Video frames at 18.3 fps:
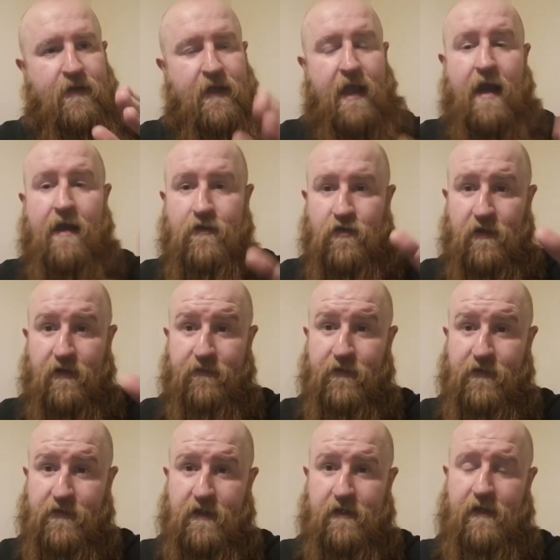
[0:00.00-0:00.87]
They actually
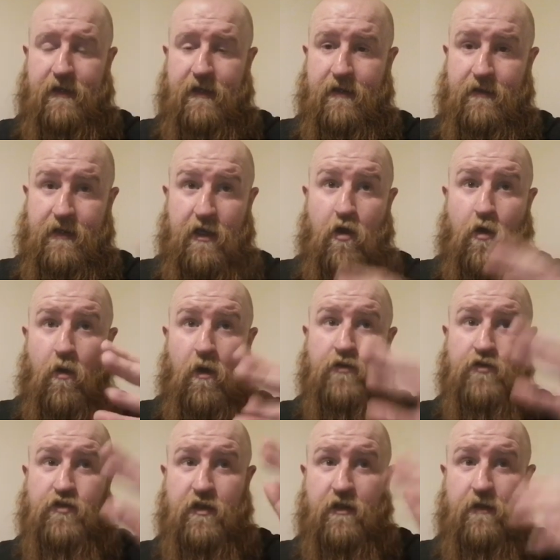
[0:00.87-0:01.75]
physically, they go
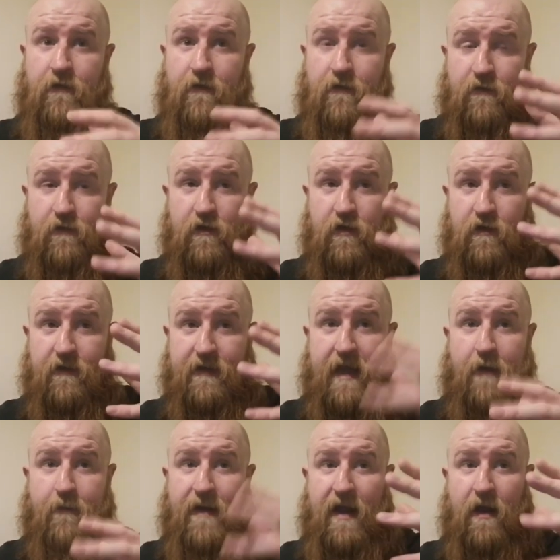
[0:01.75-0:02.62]
on to
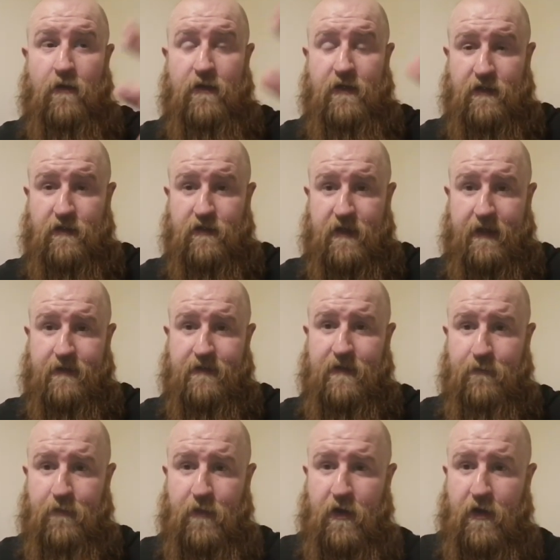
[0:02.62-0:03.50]
carry out these
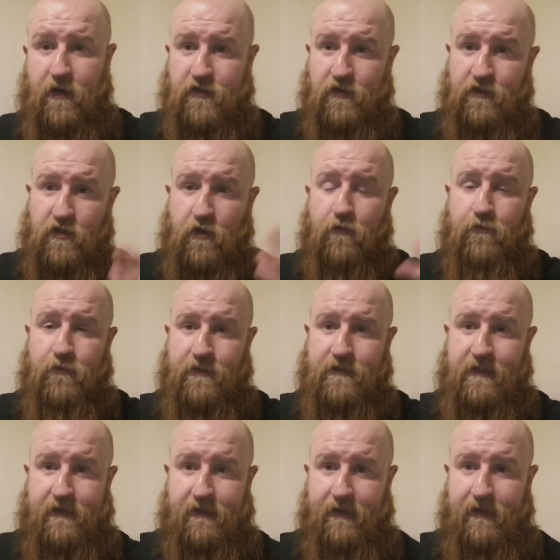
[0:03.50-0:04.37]
things in person, so
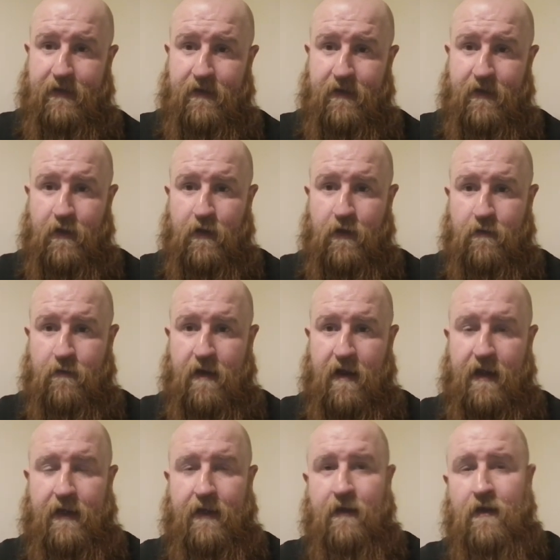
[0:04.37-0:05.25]
physically,
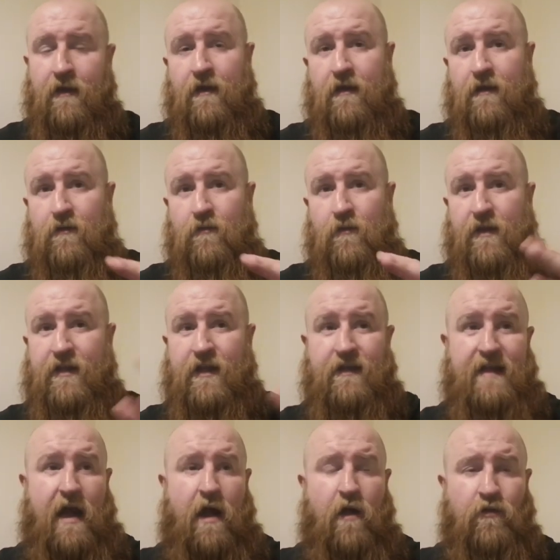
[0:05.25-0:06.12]
right? Whether
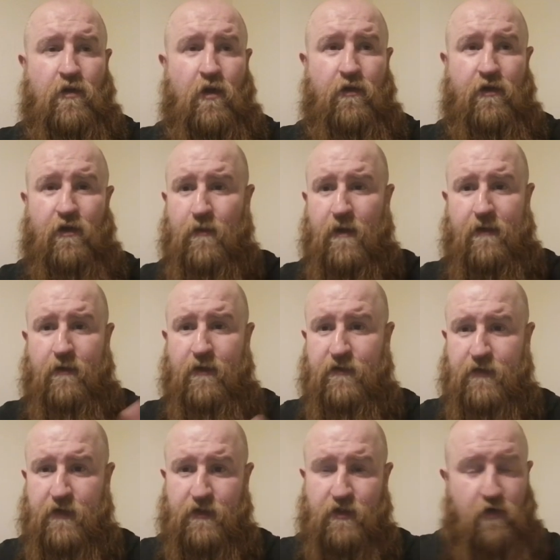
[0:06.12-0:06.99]
you download them, whether
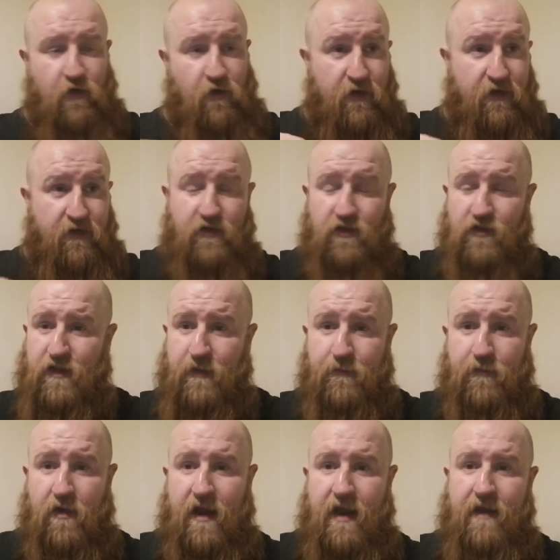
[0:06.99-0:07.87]
it's physical, it's just
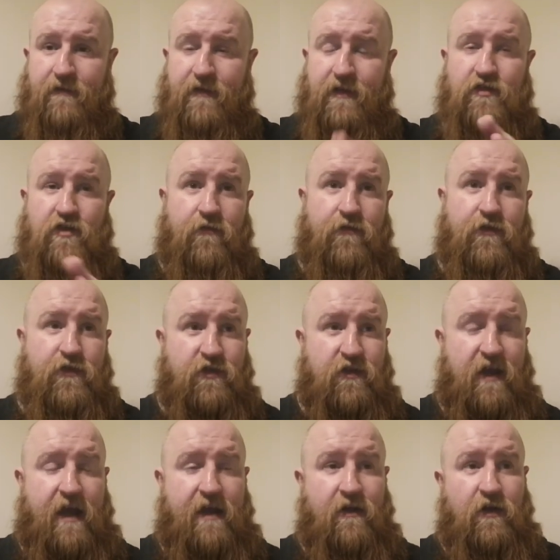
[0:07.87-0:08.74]
depraved, it's off the
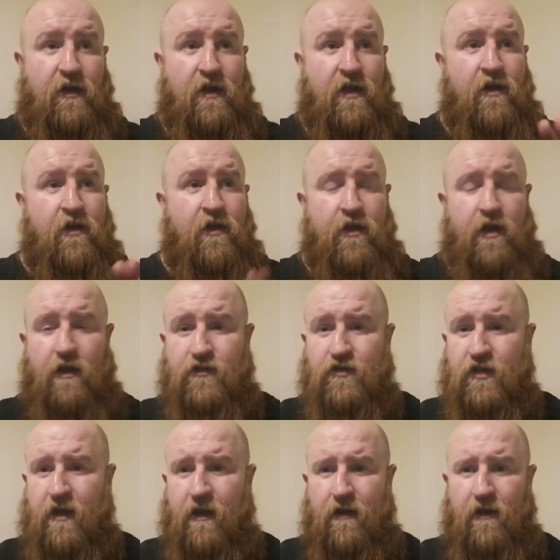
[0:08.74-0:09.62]
scale. A
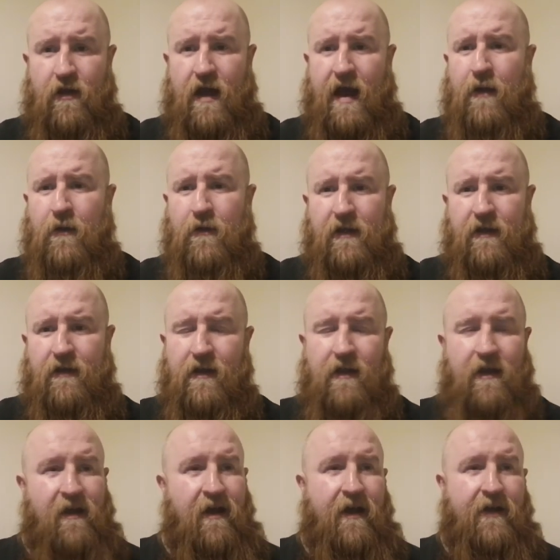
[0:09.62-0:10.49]

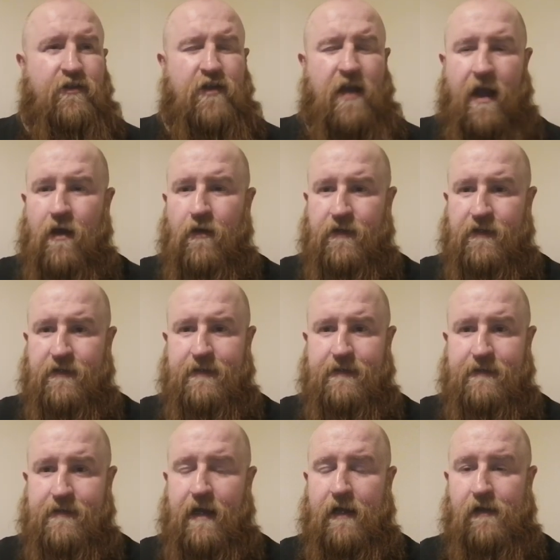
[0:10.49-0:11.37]
child is
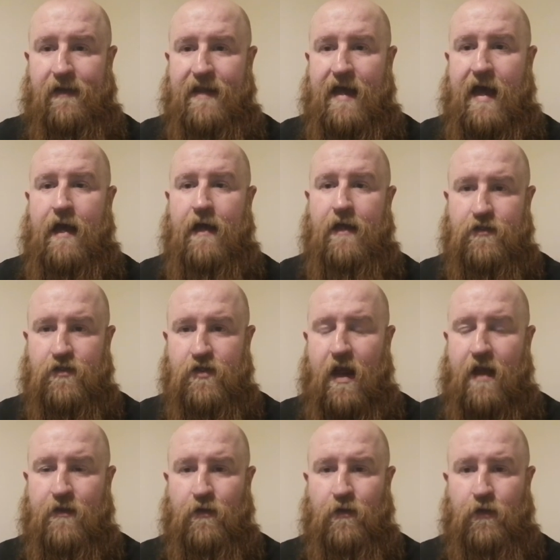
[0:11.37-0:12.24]
exactly that, a
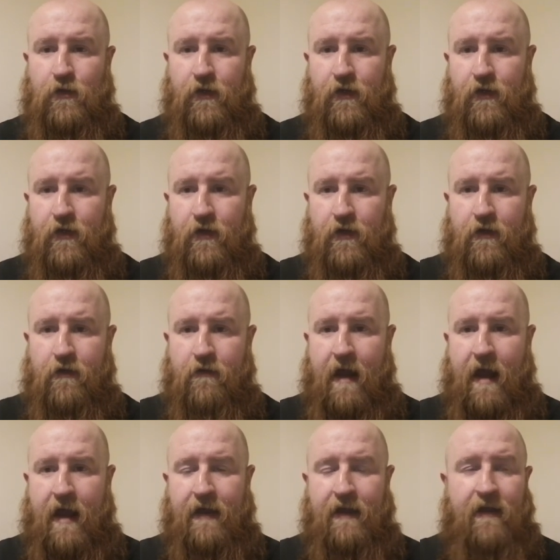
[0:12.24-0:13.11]
child,
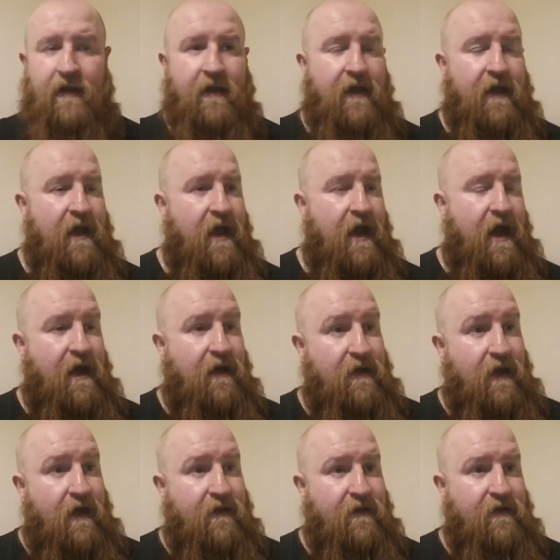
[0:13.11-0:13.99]
right?
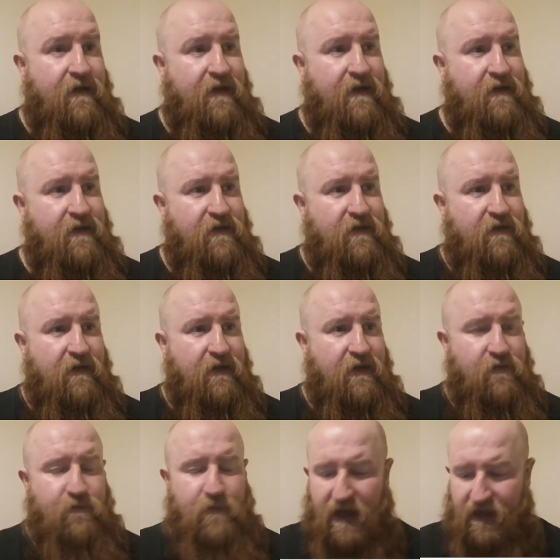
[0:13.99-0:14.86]
And
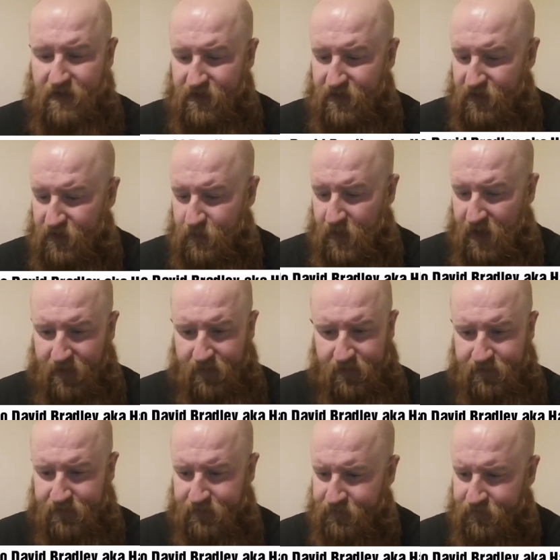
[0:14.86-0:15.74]
these bastards,
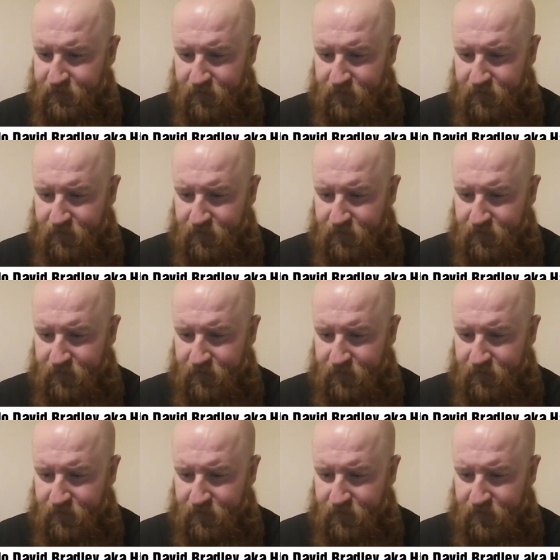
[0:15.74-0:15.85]
man.